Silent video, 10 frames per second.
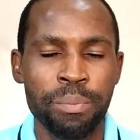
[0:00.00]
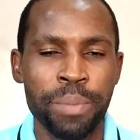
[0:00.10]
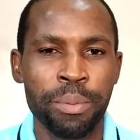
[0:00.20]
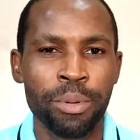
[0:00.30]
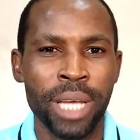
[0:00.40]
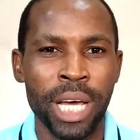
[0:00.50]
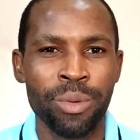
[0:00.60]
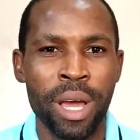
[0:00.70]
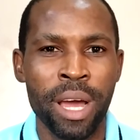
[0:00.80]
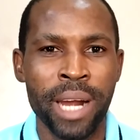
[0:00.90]
people that
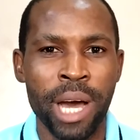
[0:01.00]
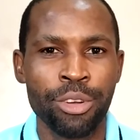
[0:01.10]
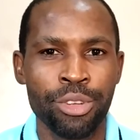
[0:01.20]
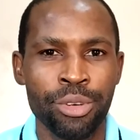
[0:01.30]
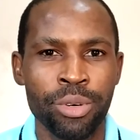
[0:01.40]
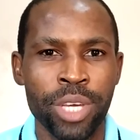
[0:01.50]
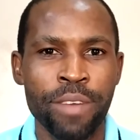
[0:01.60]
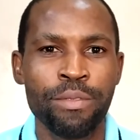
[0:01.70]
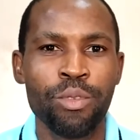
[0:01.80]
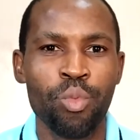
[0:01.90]
were around you,
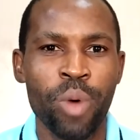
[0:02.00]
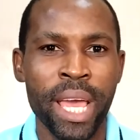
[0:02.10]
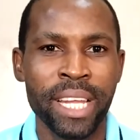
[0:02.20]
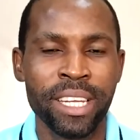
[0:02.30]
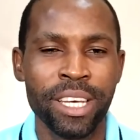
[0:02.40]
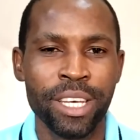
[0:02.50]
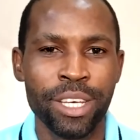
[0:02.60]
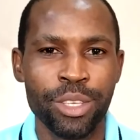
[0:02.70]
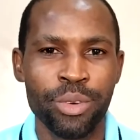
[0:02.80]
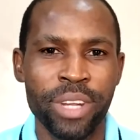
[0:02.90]
even when
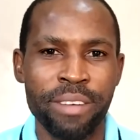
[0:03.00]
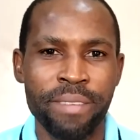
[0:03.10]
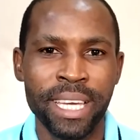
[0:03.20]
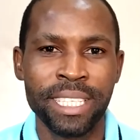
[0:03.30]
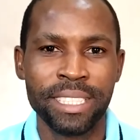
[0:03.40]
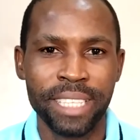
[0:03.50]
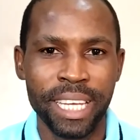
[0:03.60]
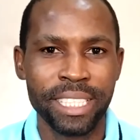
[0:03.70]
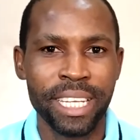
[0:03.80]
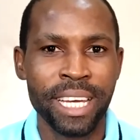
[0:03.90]
you never
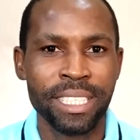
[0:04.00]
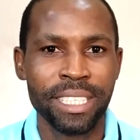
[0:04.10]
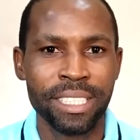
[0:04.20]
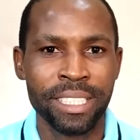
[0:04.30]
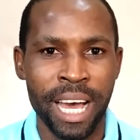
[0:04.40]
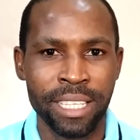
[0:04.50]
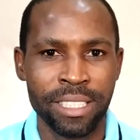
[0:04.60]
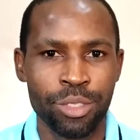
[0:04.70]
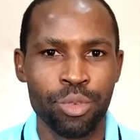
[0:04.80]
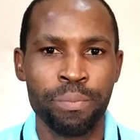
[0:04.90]
intended that
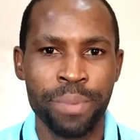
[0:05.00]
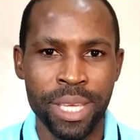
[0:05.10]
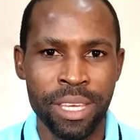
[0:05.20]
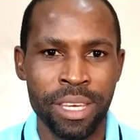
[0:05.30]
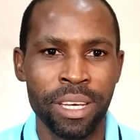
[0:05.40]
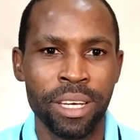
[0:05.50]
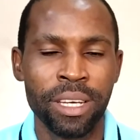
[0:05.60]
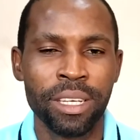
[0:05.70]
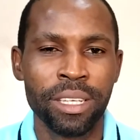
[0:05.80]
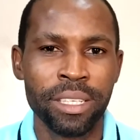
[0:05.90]
to be,
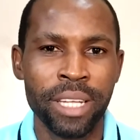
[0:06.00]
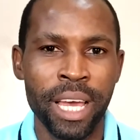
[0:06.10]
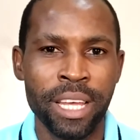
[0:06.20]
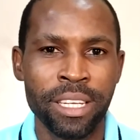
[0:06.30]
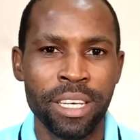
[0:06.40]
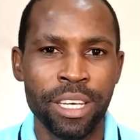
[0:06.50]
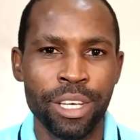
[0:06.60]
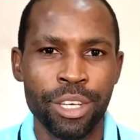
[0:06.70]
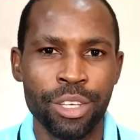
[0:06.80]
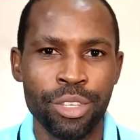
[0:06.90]
then
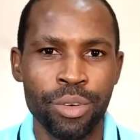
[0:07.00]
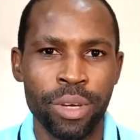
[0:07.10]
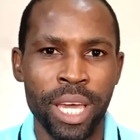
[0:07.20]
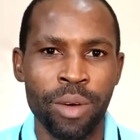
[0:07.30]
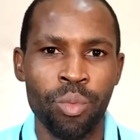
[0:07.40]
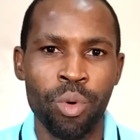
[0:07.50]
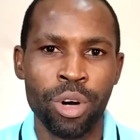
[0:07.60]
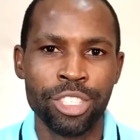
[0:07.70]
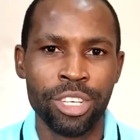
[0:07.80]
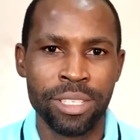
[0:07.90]
you can
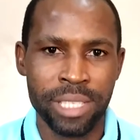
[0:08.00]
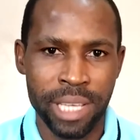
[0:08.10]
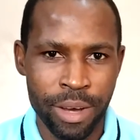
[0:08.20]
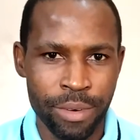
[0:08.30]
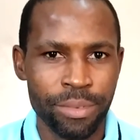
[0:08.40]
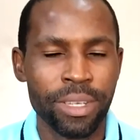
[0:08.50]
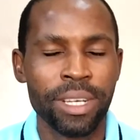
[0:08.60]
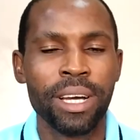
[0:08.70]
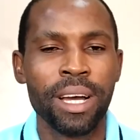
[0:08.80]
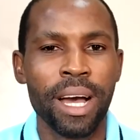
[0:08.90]
watch yourself
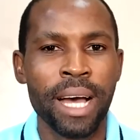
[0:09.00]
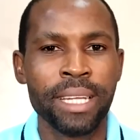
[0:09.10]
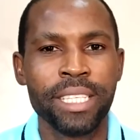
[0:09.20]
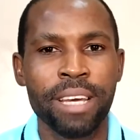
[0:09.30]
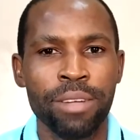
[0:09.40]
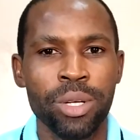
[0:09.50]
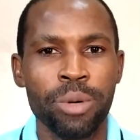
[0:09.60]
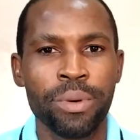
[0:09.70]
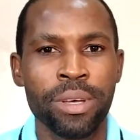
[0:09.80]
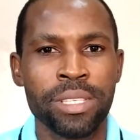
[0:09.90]
and
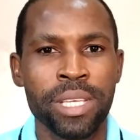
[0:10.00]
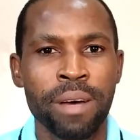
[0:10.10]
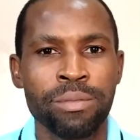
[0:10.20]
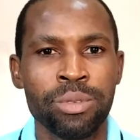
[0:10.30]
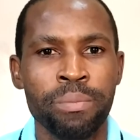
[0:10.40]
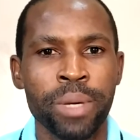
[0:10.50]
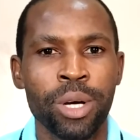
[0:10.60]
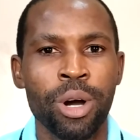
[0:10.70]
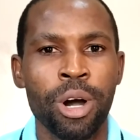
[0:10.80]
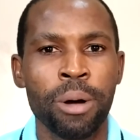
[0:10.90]
develop yourself to
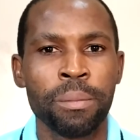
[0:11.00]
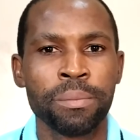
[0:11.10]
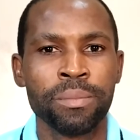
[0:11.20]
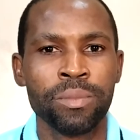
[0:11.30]
become